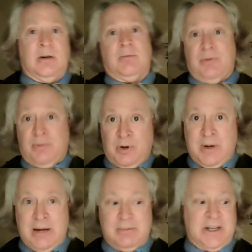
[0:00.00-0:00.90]
before
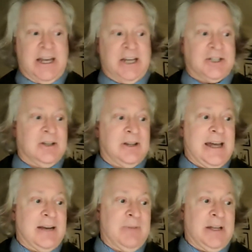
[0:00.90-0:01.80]
publication.
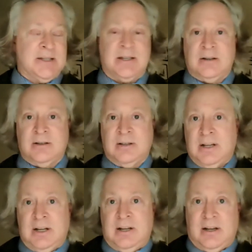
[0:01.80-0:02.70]
That means they're
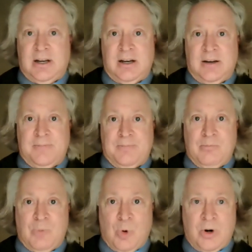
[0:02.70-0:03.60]

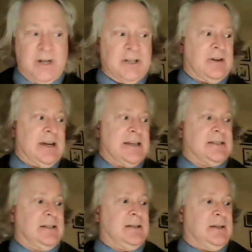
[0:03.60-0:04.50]
more
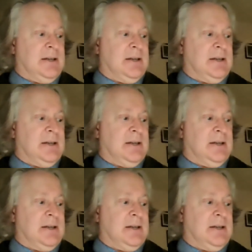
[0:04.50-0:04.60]
interested.